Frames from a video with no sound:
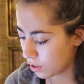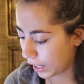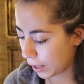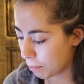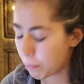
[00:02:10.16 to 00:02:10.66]

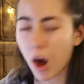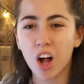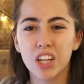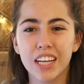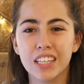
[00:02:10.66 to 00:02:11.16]
like a
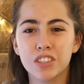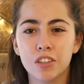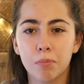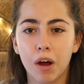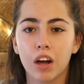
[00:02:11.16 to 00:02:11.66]

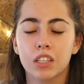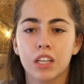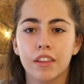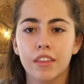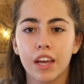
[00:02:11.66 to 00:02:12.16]
polyester box,
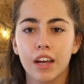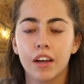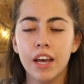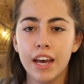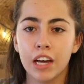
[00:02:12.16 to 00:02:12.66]
I
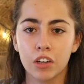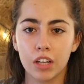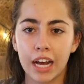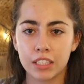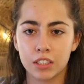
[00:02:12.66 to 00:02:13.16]
think it'll
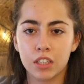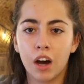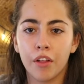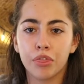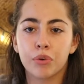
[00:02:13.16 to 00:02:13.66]
last
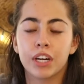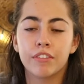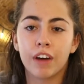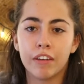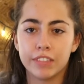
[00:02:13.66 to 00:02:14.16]
3 to
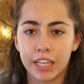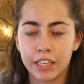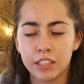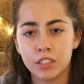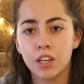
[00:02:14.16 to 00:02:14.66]
5
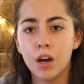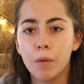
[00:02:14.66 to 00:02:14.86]
days.